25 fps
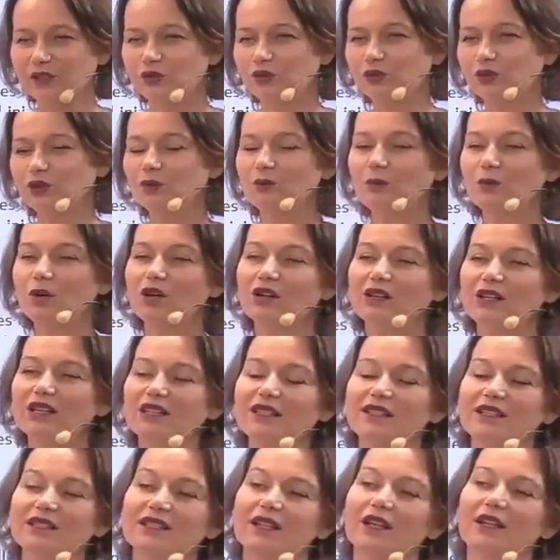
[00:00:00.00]
To go more
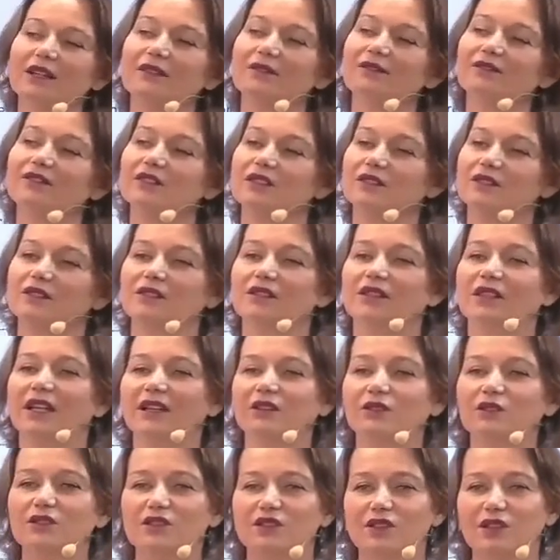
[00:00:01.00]
inside the
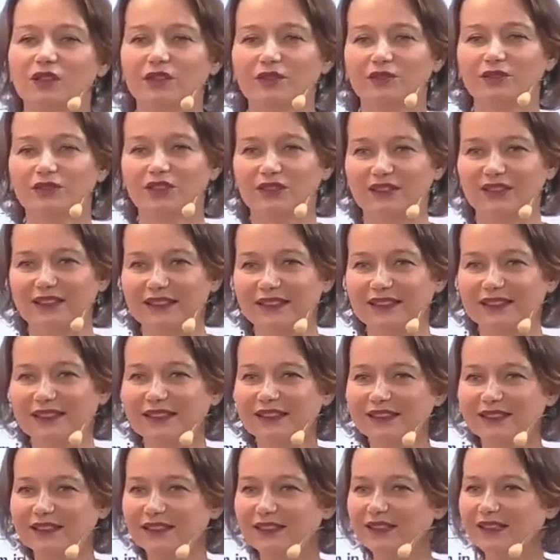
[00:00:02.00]
Nanosoft
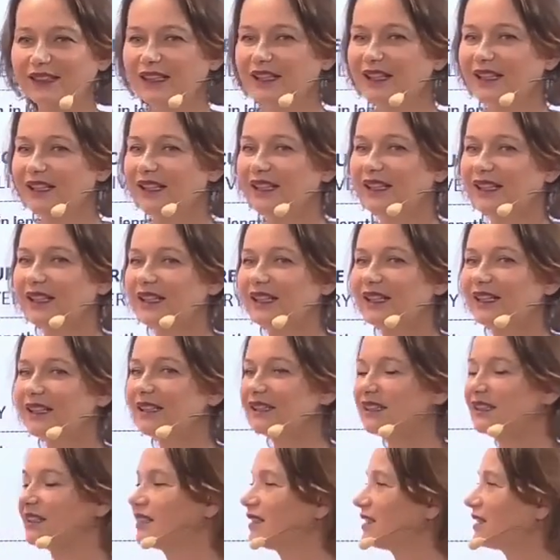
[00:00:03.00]
needle,
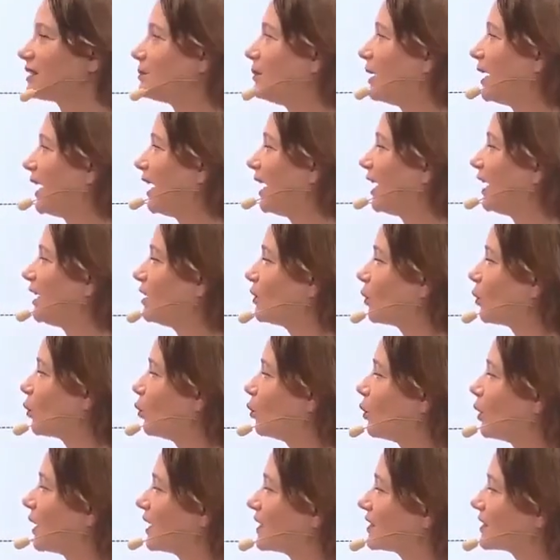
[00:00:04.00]
it is made
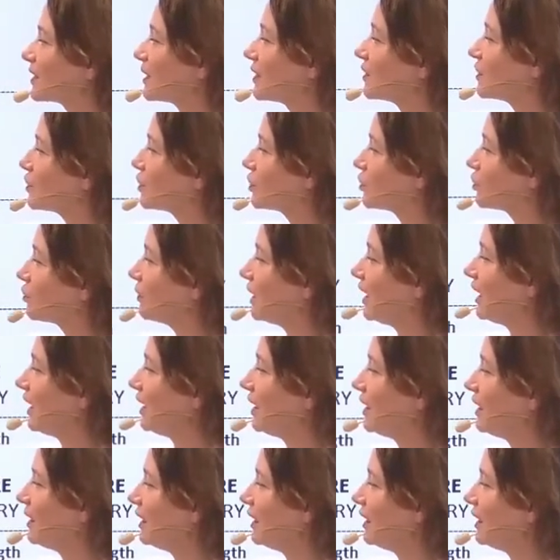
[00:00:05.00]
with 3